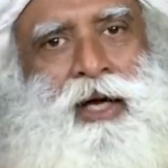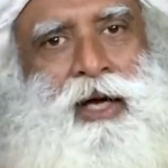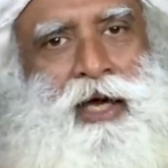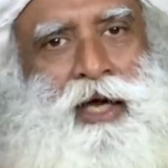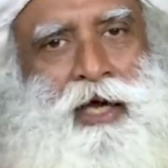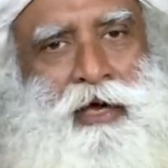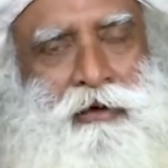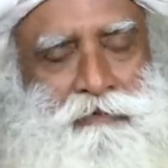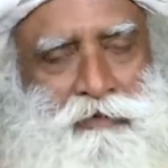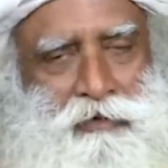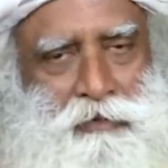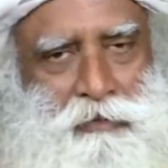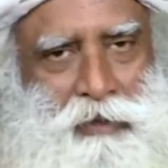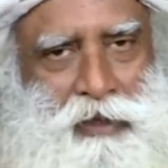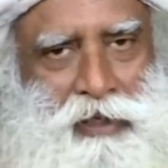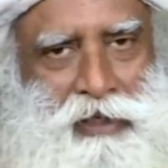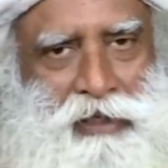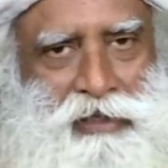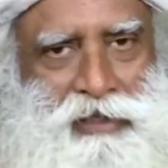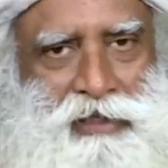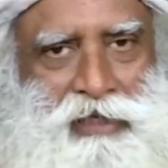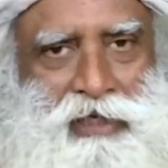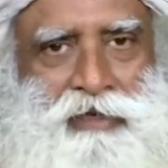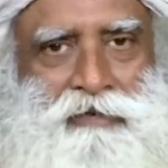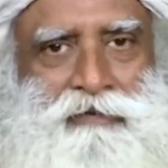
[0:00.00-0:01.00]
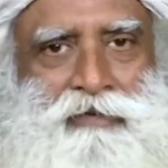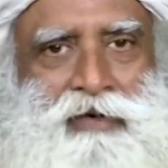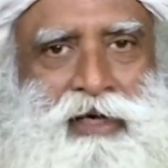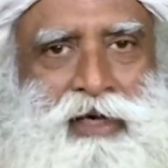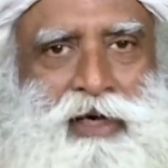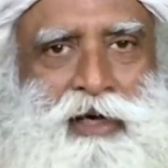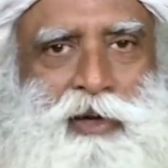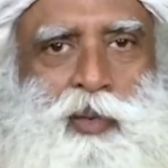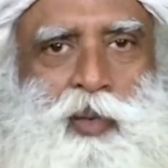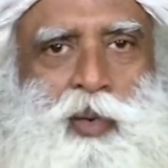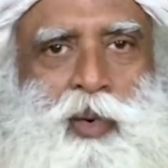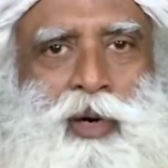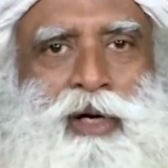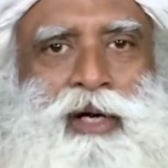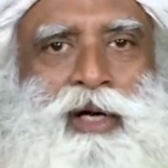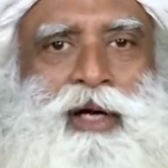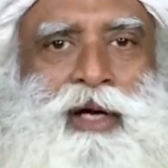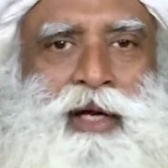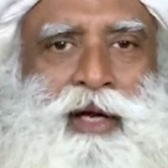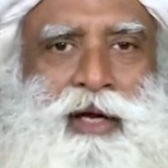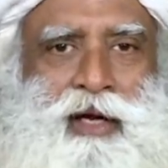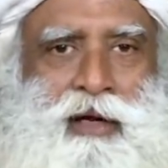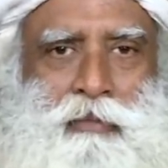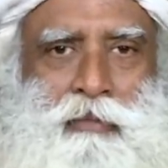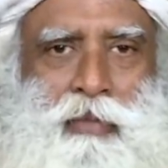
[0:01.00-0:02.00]
everybody is living and working
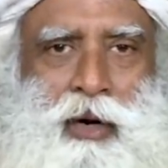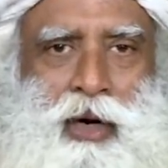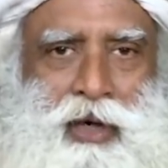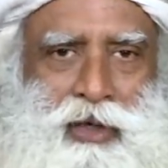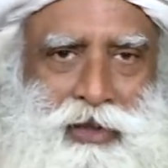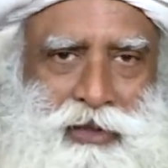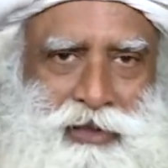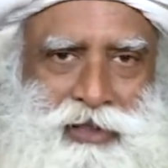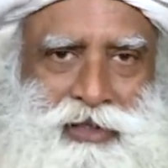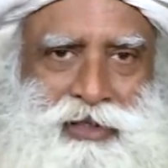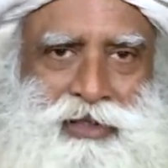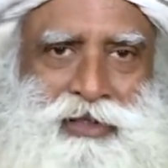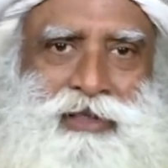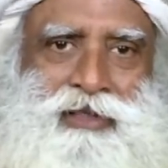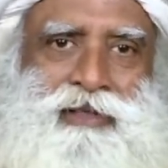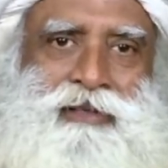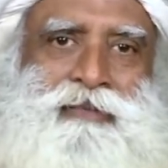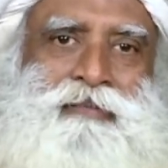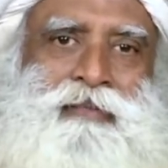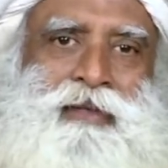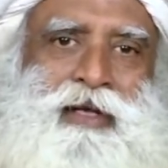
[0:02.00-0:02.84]
in a box